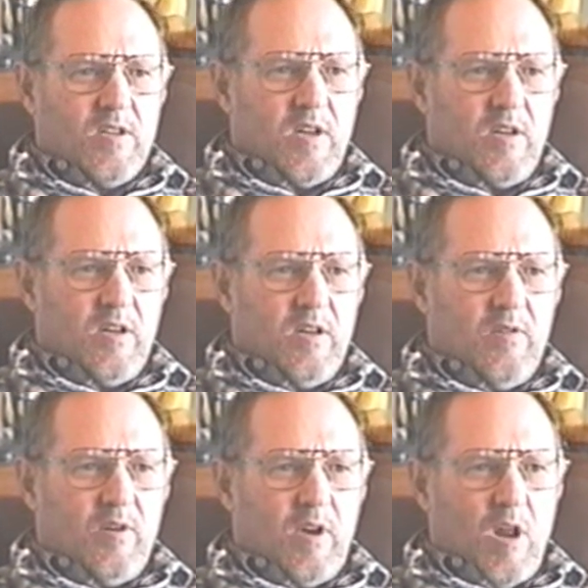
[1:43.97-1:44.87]
I said,
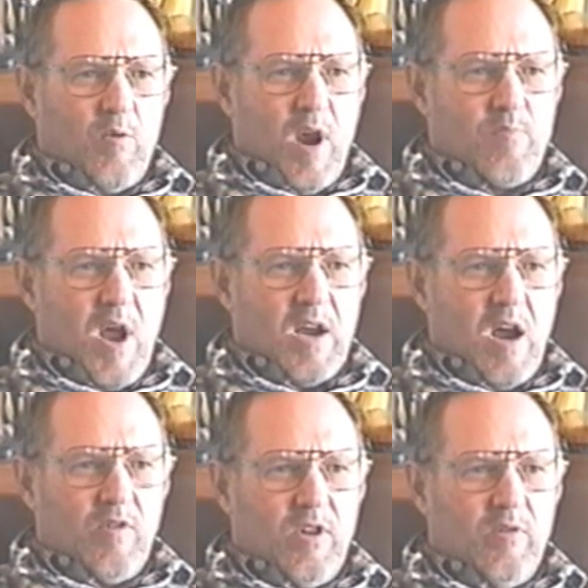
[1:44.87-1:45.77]
well, can I ride back
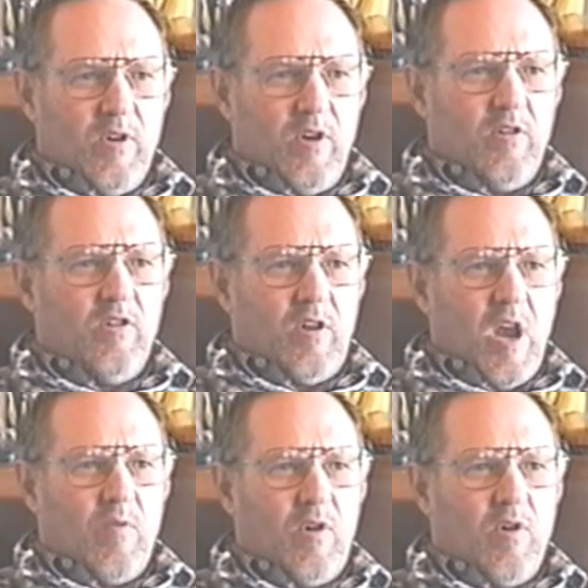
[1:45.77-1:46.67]
out with you when you go? He said,
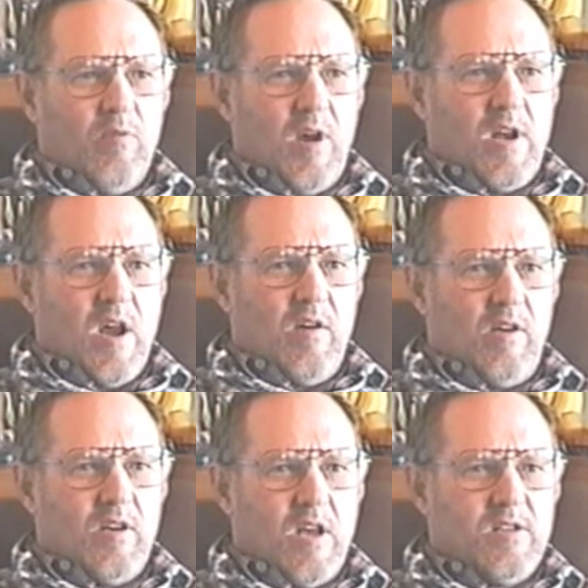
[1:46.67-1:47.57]
yeah, we're going right now.
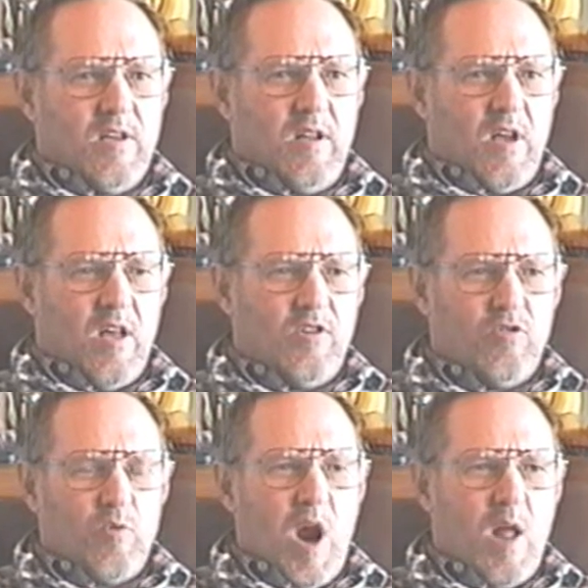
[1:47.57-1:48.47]
I said, I'll
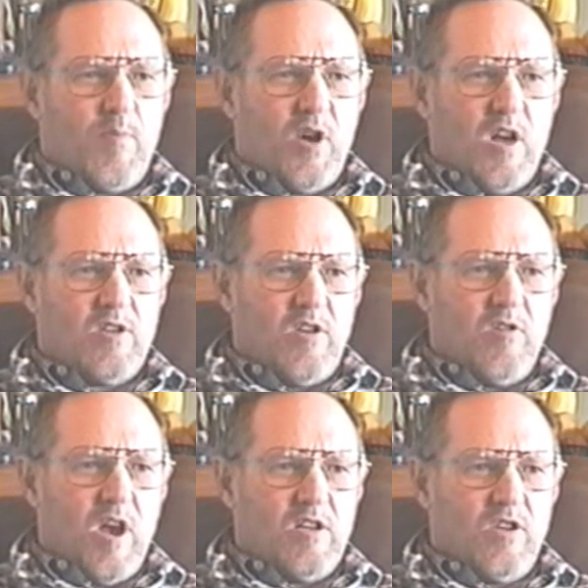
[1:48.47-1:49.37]
just ride up here. I said,
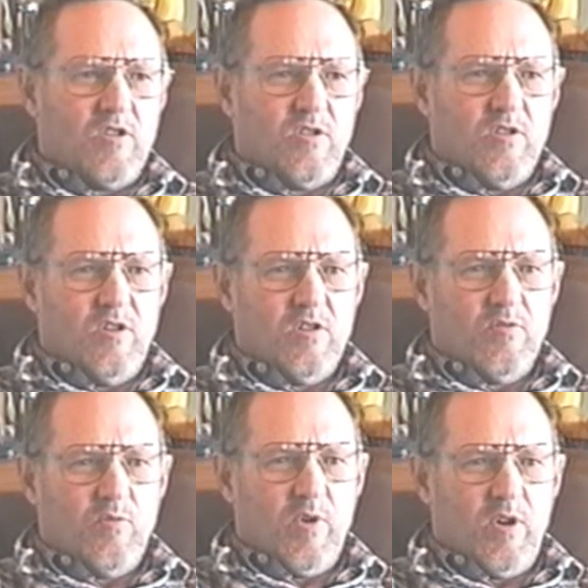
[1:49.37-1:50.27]
you guys
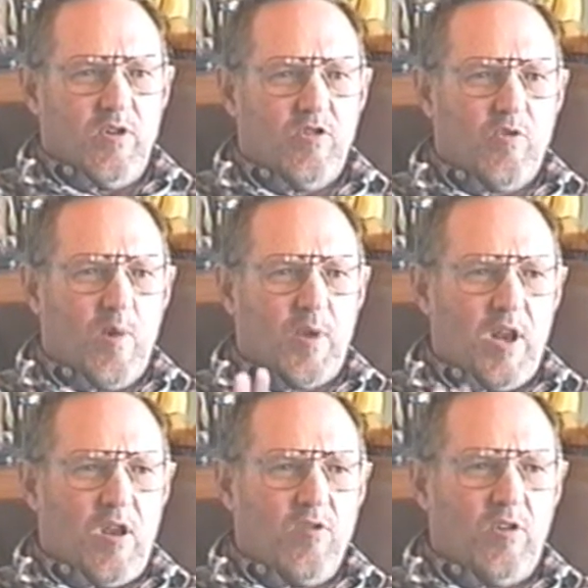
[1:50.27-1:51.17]
just go up
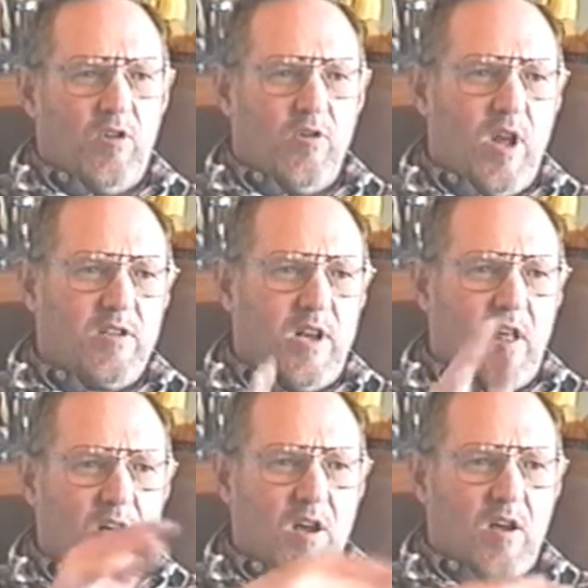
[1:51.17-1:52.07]
like you usually do. And I said,
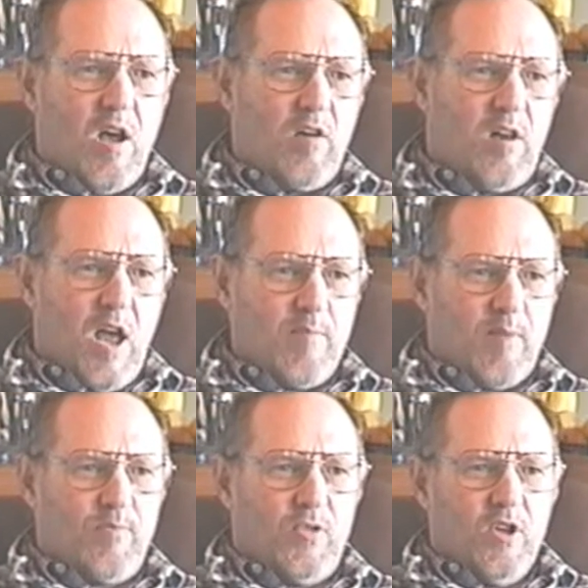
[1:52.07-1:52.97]
I'll climb
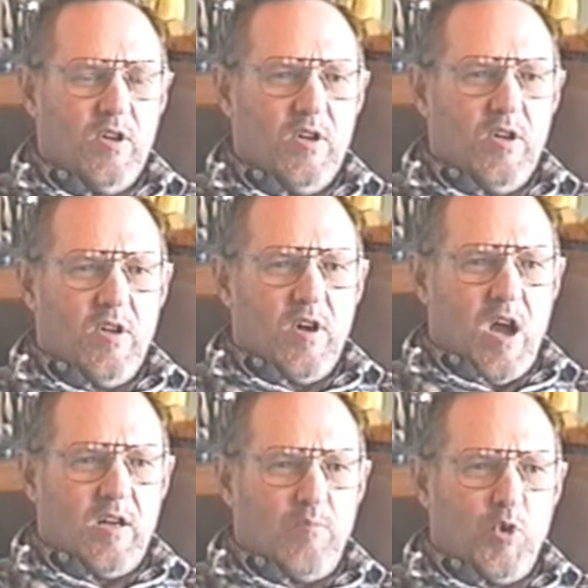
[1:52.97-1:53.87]
up
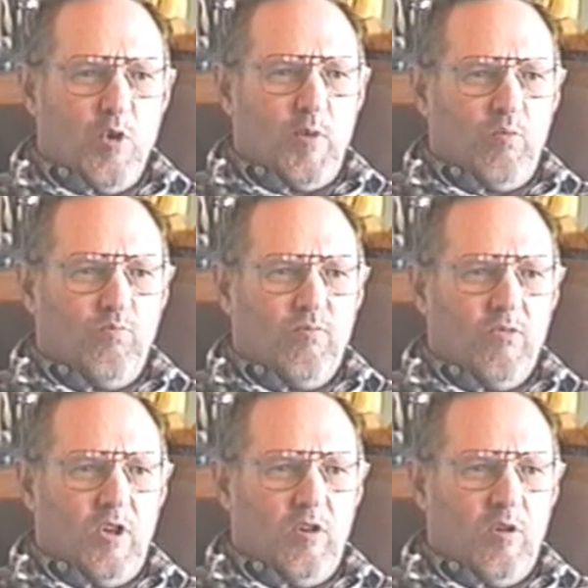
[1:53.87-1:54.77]
on the boom
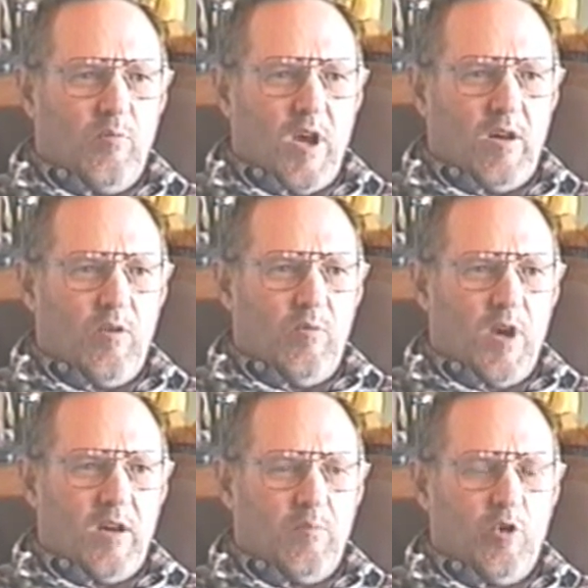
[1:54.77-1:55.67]
and go back
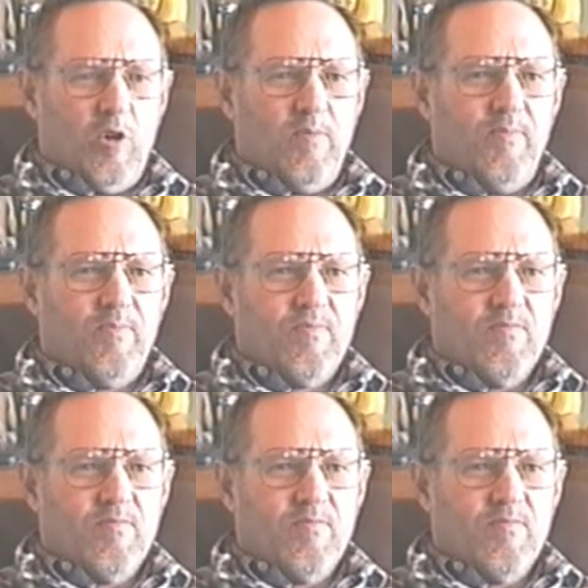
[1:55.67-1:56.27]
aboard.